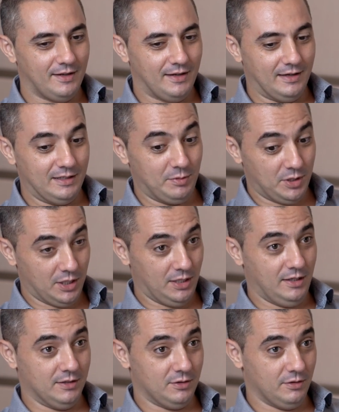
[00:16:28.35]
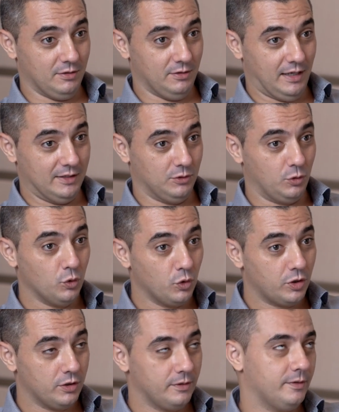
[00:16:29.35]
especially as a
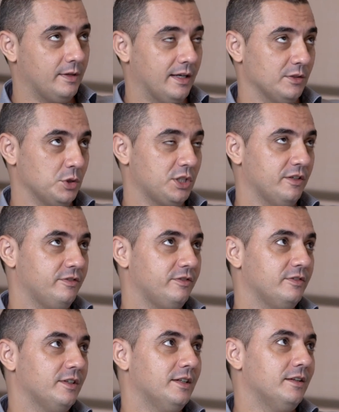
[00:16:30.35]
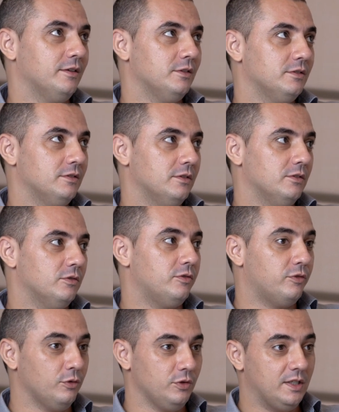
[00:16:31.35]
cook, as a chef.
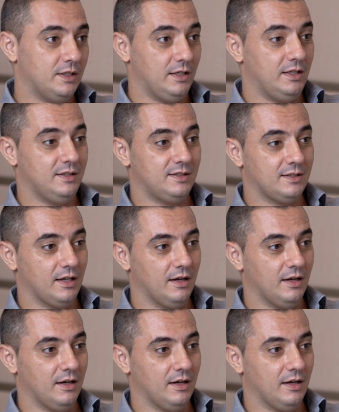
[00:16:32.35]
Food is